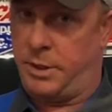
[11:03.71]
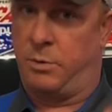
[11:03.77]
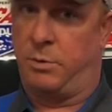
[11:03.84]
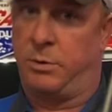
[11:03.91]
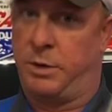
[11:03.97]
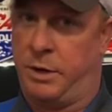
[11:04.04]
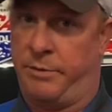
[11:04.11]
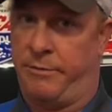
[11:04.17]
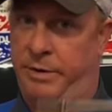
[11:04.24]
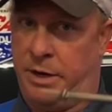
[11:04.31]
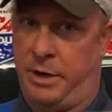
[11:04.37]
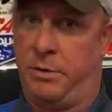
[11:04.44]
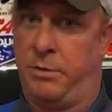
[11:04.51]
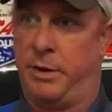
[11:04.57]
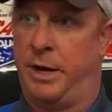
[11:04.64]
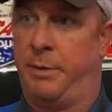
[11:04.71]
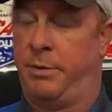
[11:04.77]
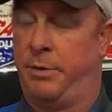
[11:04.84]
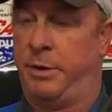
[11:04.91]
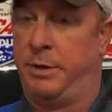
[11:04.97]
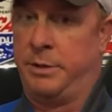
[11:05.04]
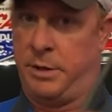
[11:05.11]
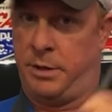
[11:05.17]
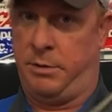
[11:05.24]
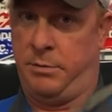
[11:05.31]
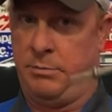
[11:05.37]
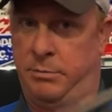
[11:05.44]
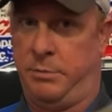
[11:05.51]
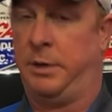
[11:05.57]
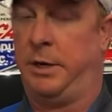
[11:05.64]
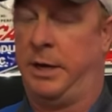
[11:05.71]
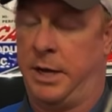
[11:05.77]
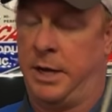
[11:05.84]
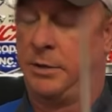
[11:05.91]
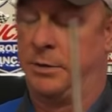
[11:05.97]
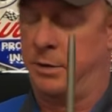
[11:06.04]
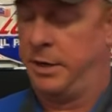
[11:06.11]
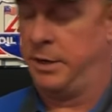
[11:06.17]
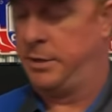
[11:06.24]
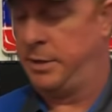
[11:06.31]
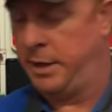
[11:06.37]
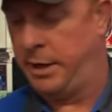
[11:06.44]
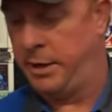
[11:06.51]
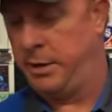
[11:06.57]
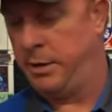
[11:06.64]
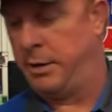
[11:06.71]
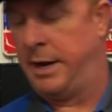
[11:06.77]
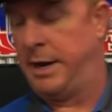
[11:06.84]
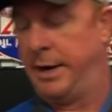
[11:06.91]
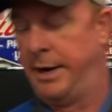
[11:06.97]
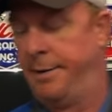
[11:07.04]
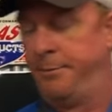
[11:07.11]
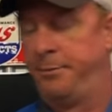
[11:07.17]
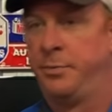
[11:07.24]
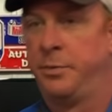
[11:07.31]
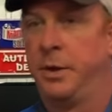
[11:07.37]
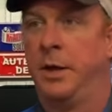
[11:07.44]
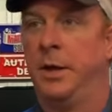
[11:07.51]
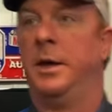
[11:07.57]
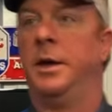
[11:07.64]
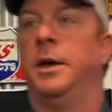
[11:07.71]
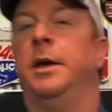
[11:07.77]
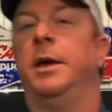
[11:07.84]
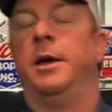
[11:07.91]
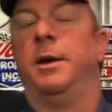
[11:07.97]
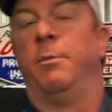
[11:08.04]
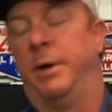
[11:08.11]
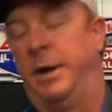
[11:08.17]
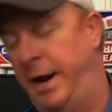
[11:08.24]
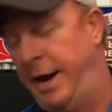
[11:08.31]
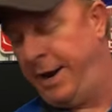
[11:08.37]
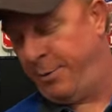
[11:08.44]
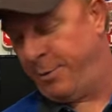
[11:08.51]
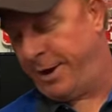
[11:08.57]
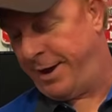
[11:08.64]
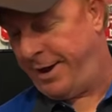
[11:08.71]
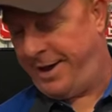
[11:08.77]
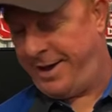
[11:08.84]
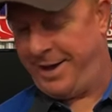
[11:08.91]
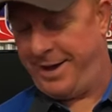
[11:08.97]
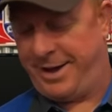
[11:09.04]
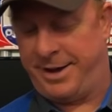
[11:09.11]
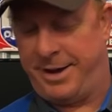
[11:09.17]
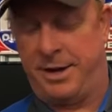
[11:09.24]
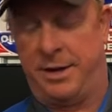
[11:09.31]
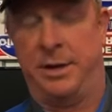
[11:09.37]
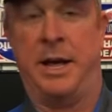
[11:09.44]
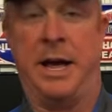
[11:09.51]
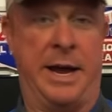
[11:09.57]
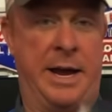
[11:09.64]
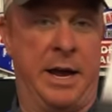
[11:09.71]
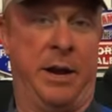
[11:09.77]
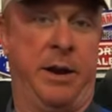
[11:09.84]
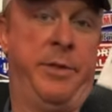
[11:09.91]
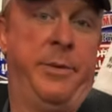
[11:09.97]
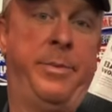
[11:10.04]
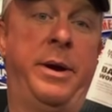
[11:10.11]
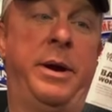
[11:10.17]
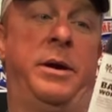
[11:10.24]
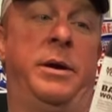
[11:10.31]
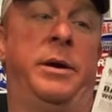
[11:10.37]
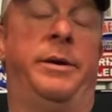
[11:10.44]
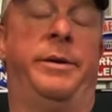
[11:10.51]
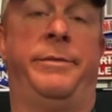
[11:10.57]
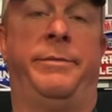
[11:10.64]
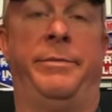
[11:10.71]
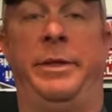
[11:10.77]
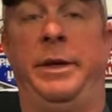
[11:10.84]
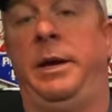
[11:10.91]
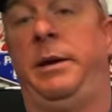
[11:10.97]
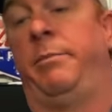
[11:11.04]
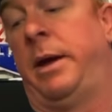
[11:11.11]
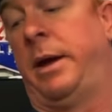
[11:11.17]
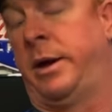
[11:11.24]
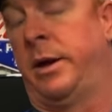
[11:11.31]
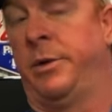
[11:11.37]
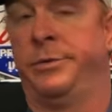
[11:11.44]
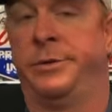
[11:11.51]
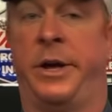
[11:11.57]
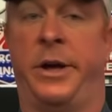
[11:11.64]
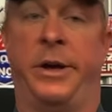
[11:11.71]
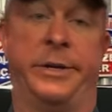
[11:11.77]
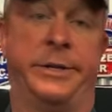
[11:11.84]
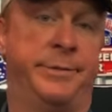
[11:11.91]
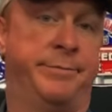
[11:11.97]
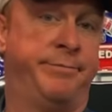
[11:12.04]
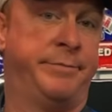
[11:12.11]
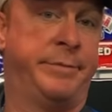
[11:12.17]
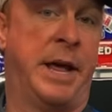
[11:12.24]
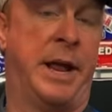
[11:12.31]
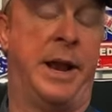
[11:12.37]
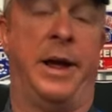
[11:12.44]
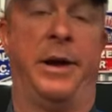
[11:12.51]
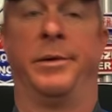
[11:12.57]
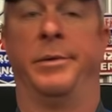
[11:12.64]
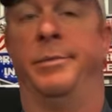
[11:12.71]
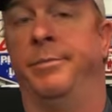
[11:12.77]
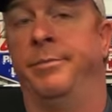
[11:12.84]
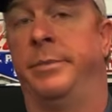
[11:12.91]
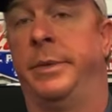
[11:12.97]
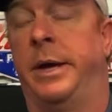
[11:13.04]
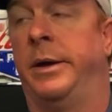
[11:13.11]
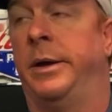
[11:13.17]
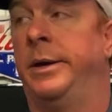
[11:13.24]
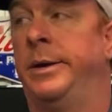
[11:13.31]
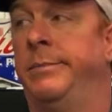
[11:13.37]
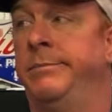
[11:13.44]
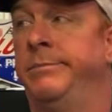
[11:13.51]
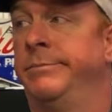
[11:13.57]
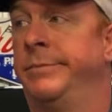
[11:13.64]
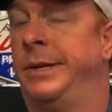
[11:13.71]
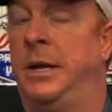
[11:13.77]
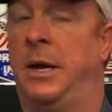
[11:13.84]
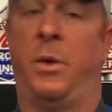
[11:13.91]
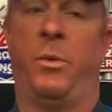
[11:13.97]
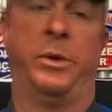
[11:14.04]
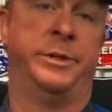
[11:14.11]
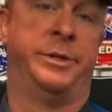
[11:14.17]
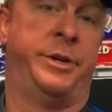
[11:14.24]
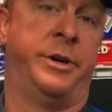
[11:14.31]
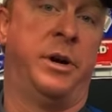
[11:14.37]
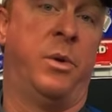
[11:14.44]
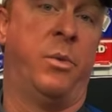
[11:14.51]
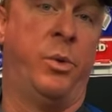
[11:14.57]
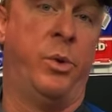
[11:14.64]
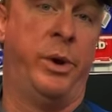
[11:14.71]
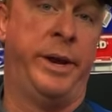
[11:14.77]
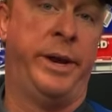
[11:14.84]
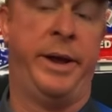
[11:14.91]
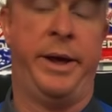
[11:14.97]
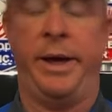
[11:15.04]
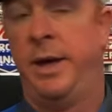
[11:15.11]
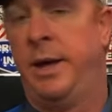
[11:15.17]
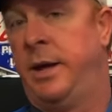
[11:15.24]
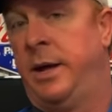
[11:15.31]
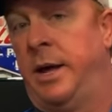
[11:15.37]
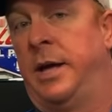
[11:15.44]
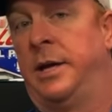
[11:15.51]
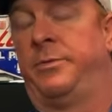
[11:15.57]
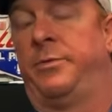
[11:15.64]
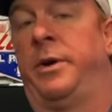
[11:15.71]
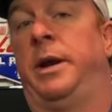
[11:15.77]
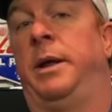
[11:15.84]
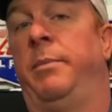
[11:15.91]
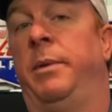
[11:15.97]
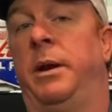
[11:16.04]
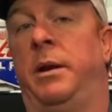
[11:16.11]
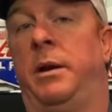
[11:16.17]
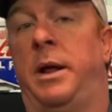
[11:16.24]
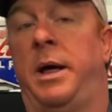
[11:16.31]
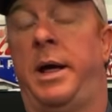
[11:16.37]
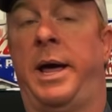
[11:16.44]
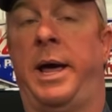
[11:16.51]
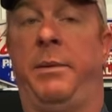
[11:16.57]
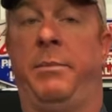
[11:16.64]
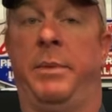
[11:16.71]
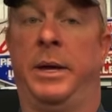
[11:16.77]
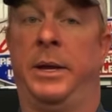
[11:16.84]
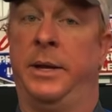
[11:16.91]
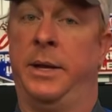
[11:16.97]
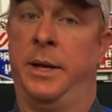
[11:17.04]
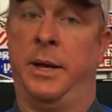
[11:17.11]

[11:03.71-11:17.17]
We'll do a video on that pretty soon. You guys will get to see it. You'll like it. But anyway, uh, I got another pair of the Matco socks. I like them. Um, I wasn't sure I would. I was afraid they'd be a little hot, but